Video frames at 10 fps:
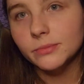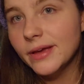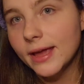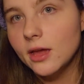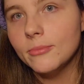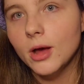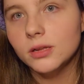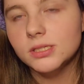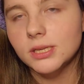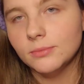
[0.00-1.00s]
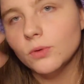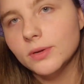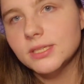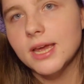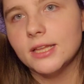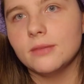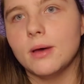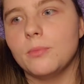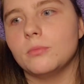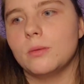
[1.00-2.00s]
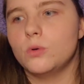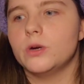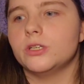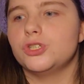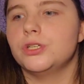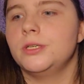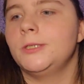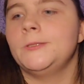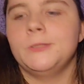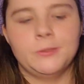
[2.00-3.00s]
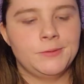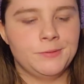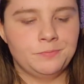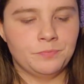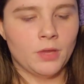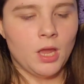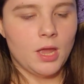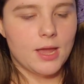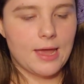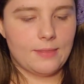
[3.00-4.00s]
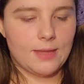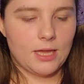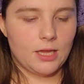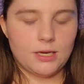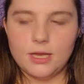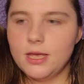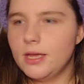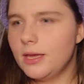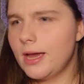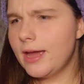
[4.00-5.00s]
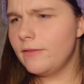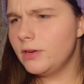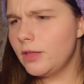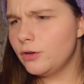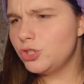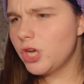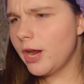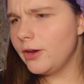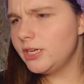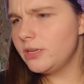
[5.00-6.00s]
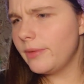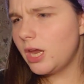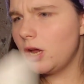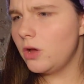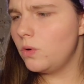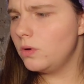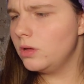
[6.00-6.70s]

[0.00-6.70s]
hanging pots, and I'm going to hang them up on my porch. And then I have another cherry tomato,